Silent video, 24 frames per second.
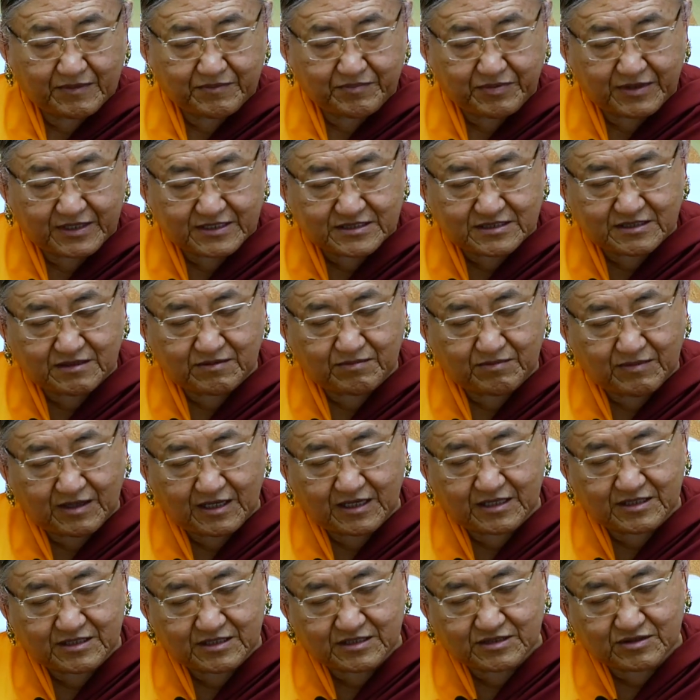present
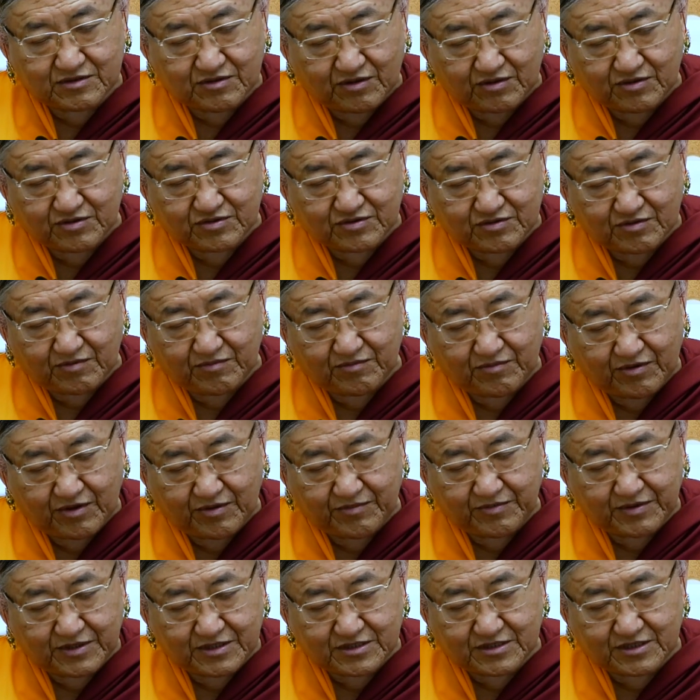mind is also
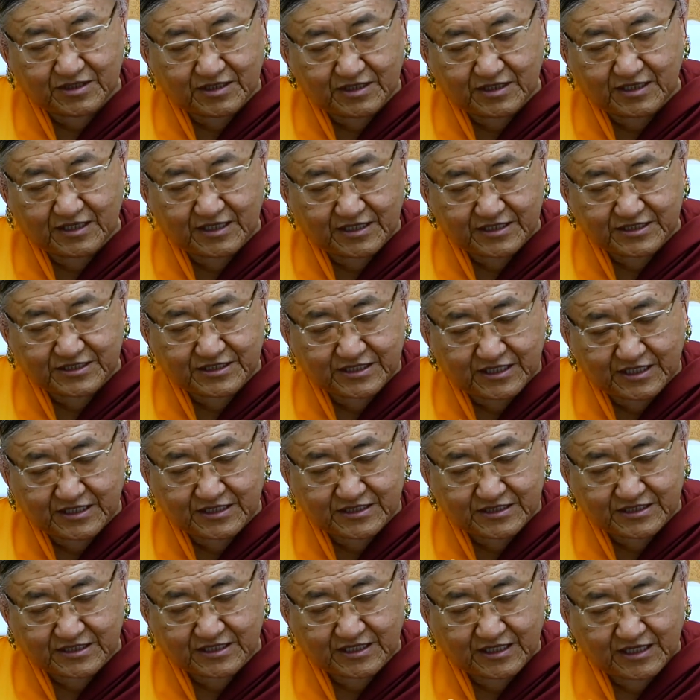momentarily
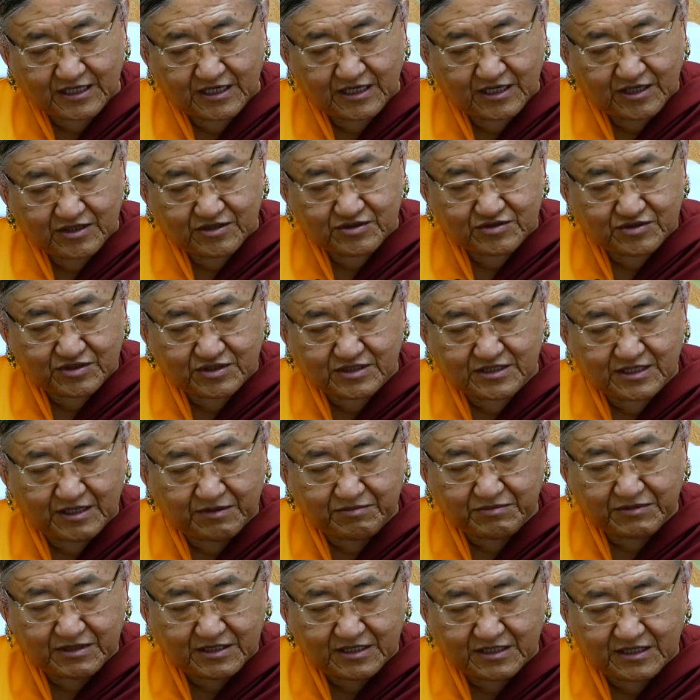changing. So
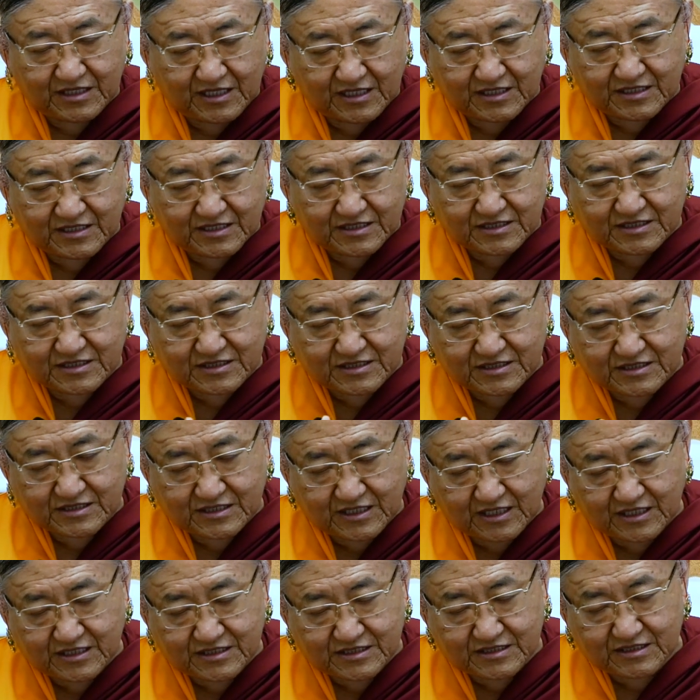something that is
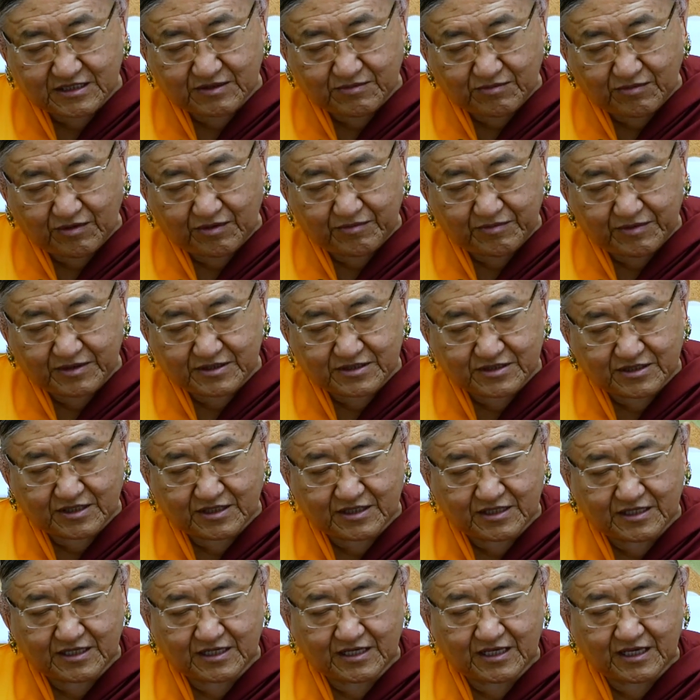changing
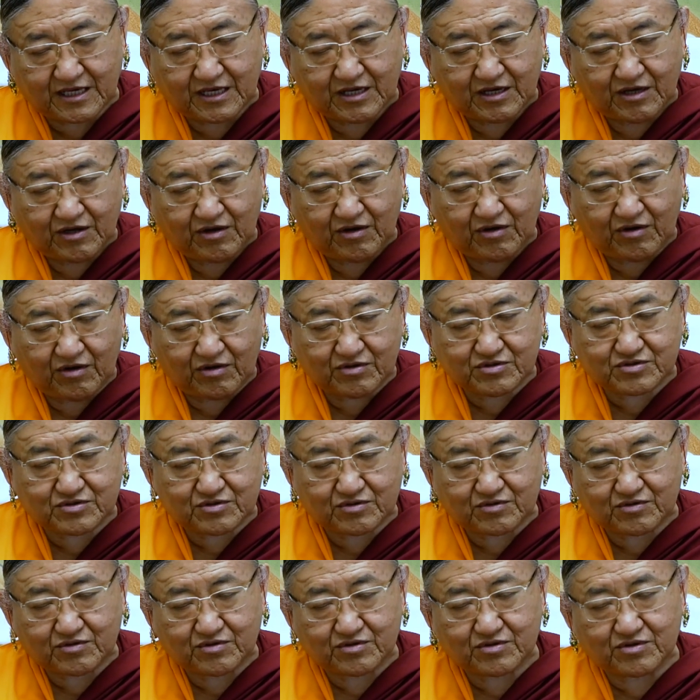momentarily
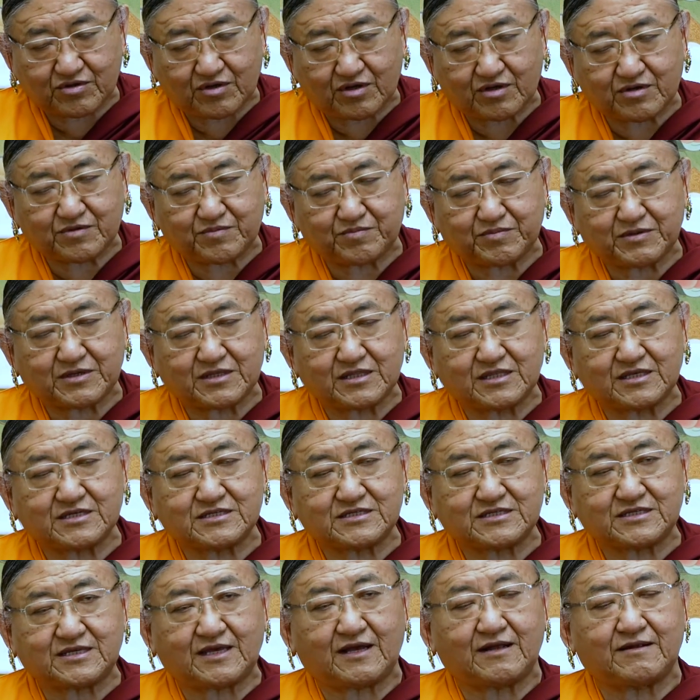also could not be the
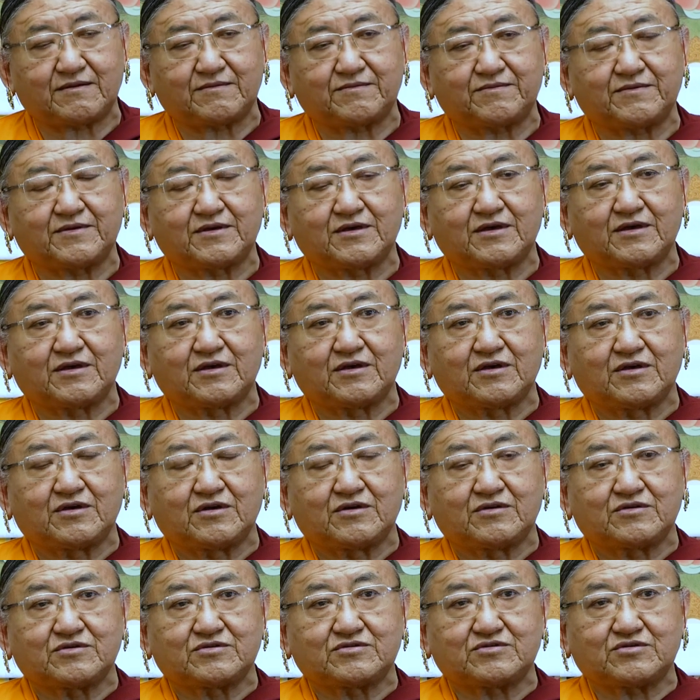self.
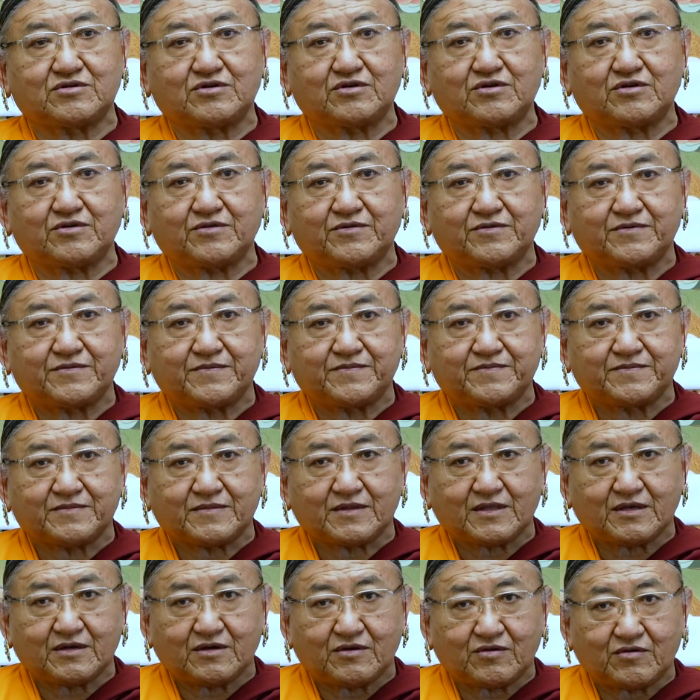So
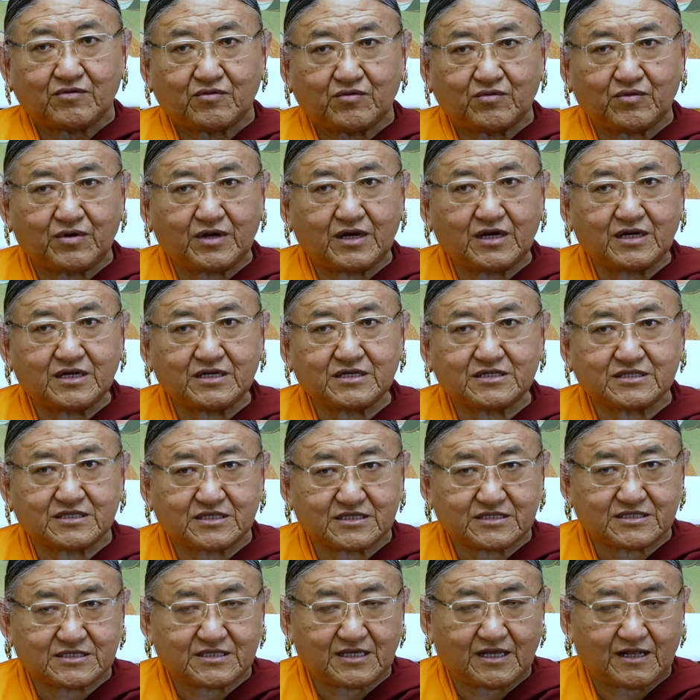where is
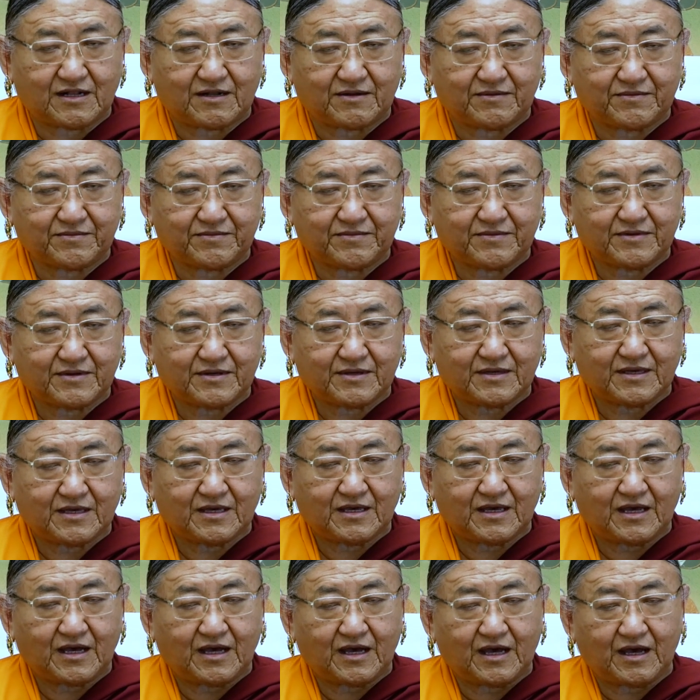the self?
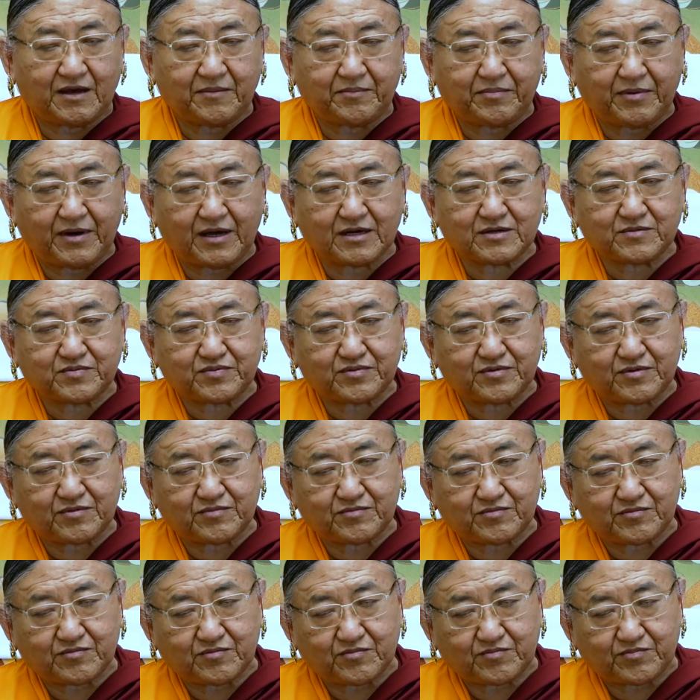Apart
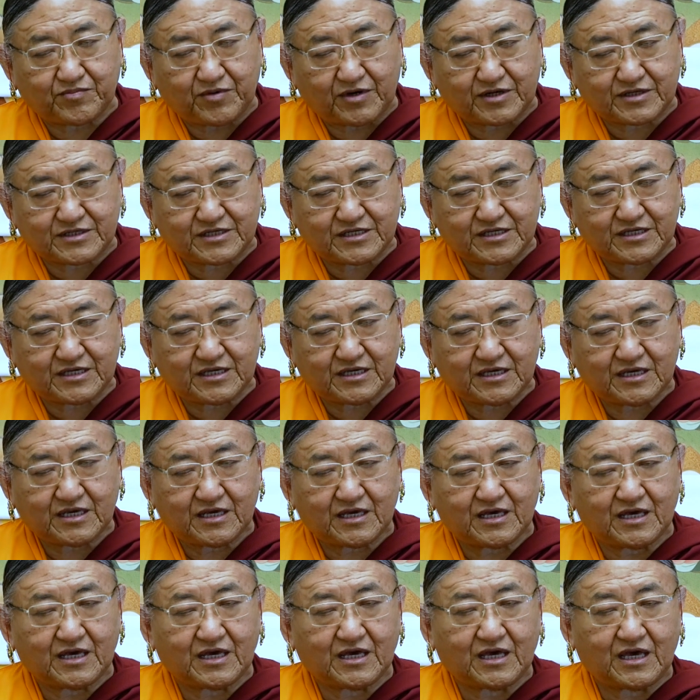from body
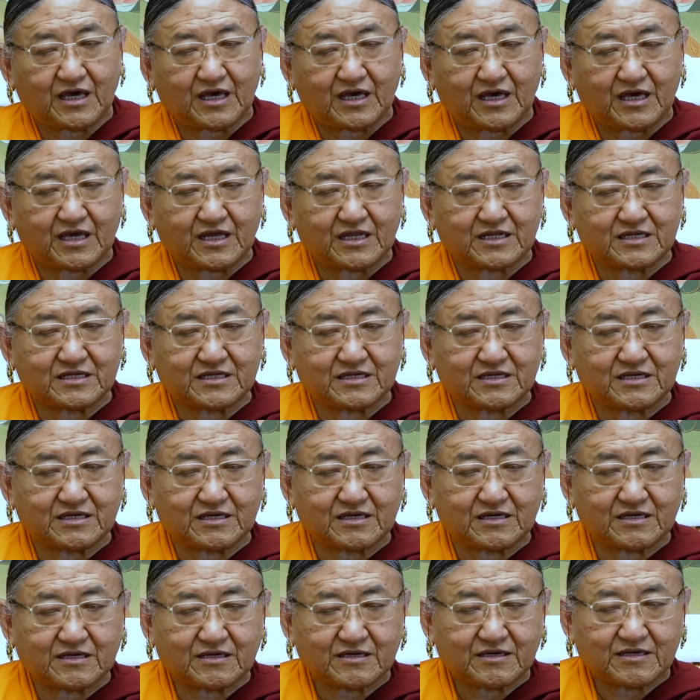
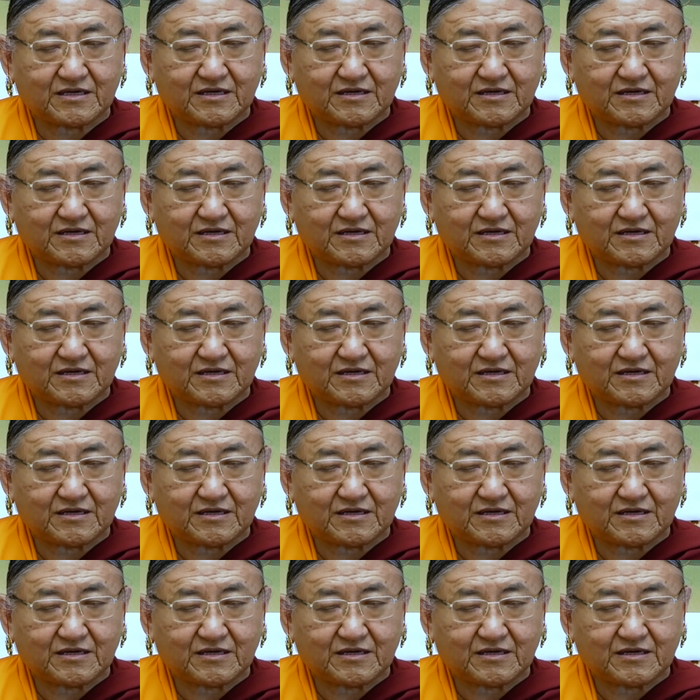and